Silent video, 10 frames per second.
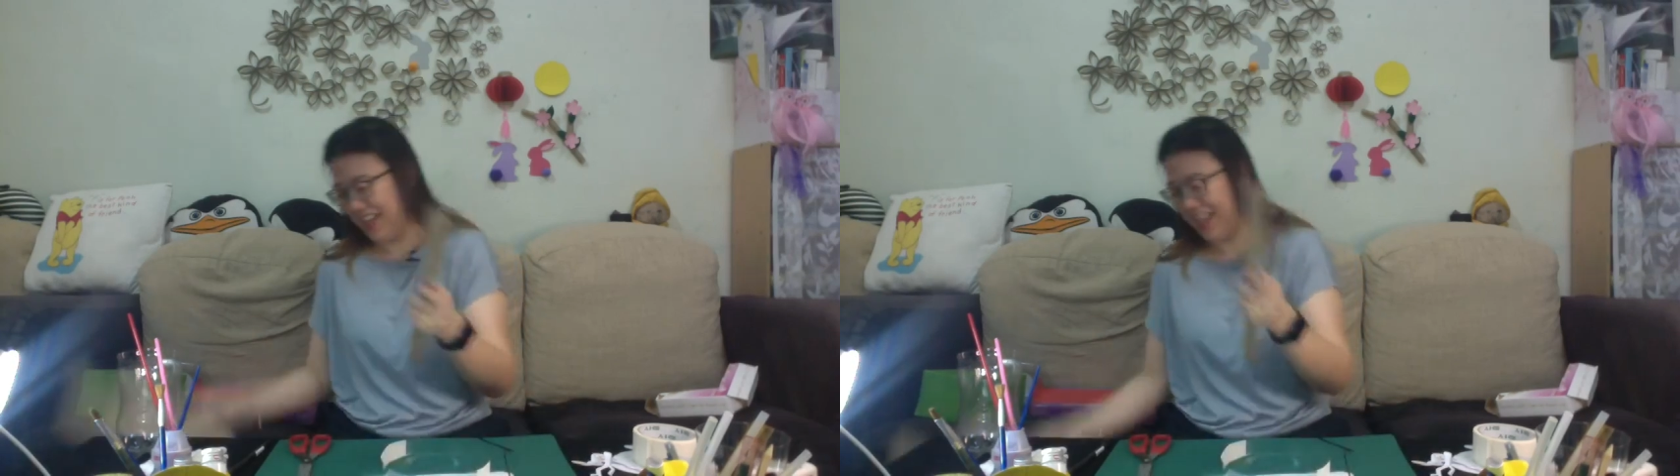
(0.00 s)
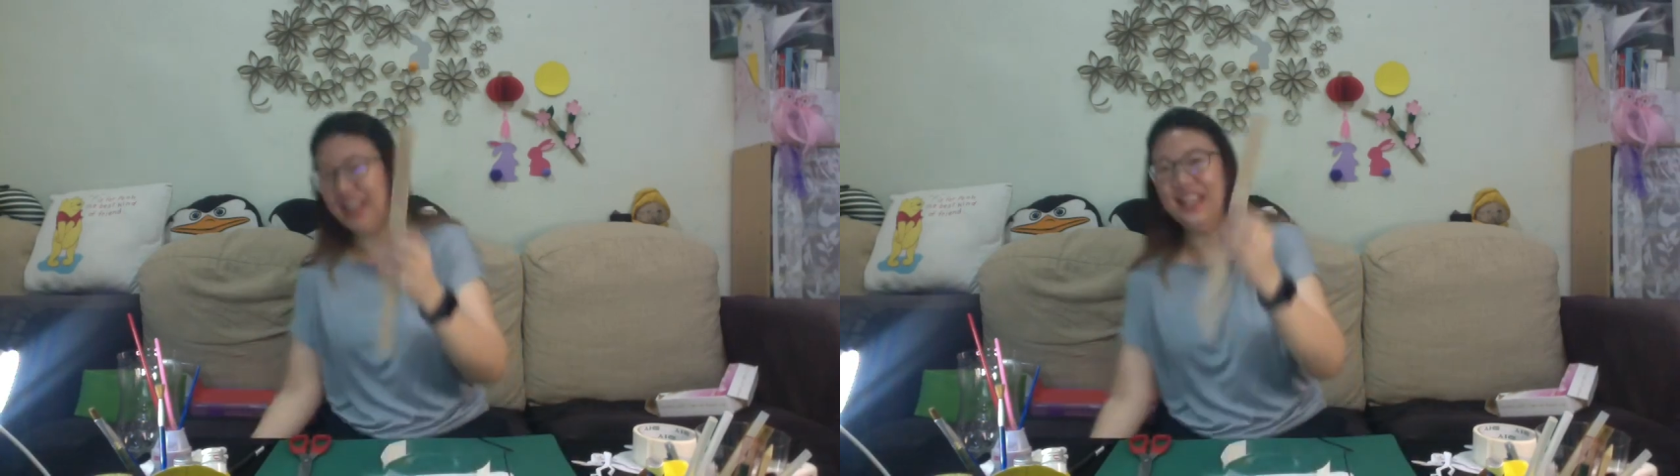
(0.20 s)

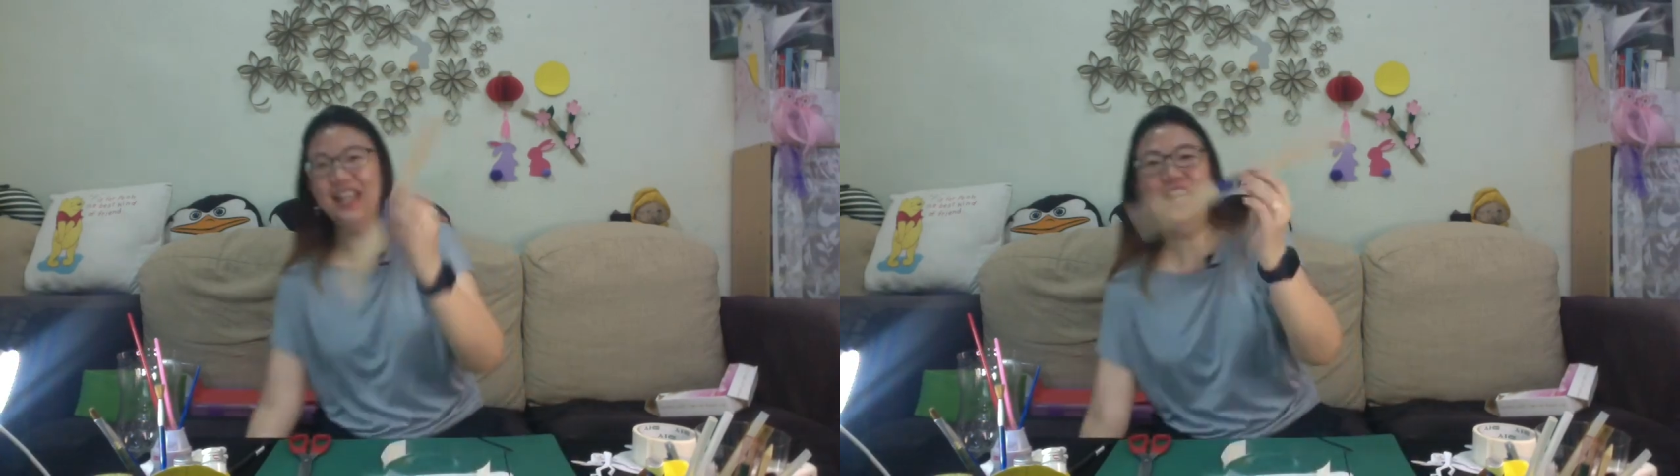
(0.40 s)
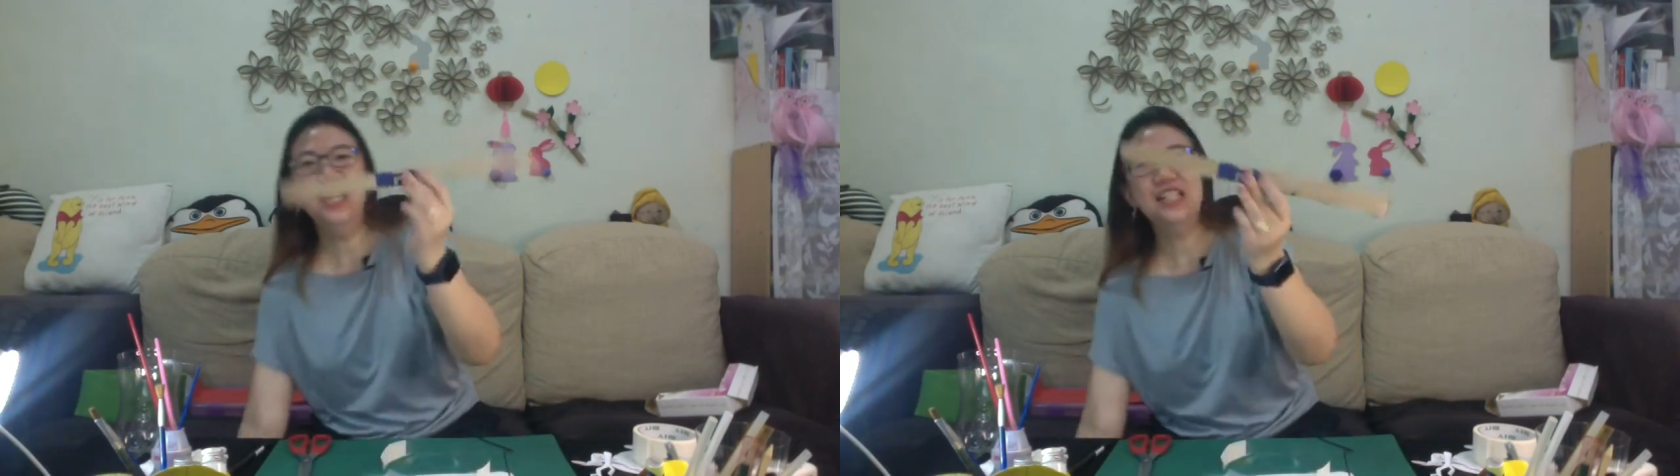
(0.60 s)
Okay,
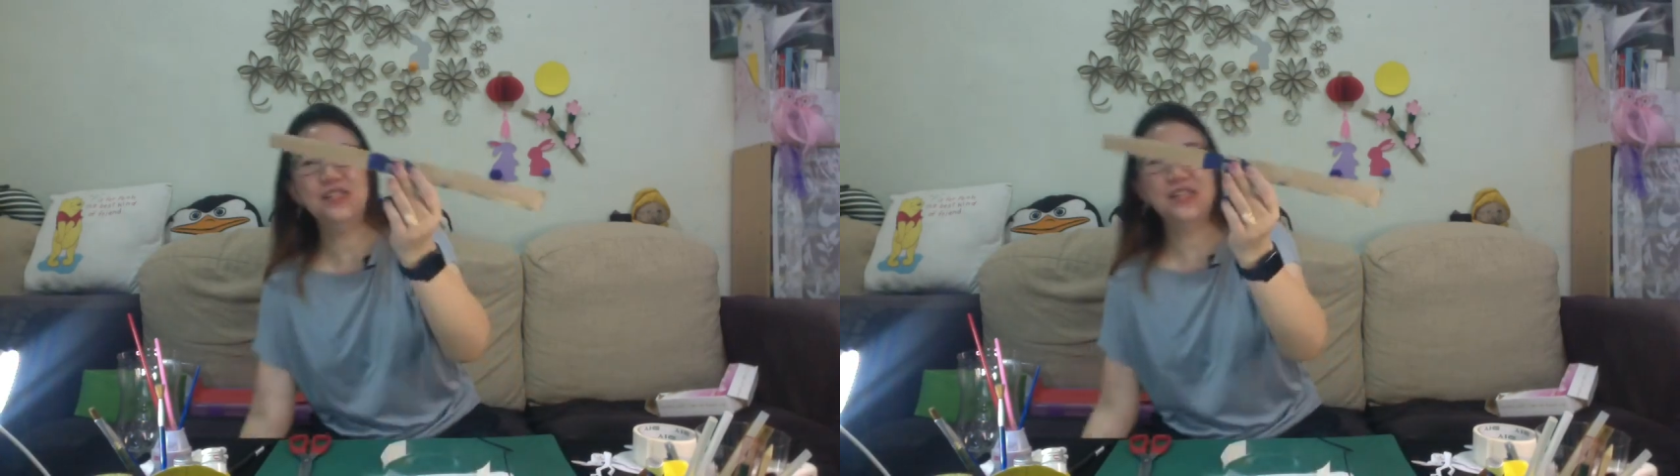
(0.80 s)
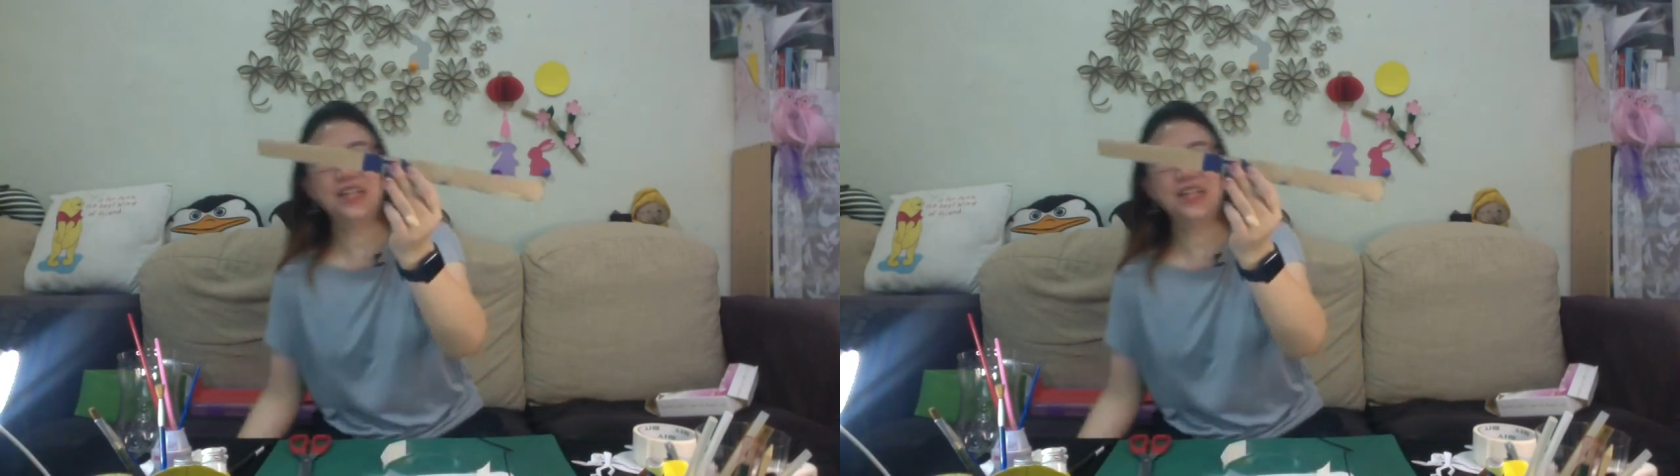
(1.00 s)
so you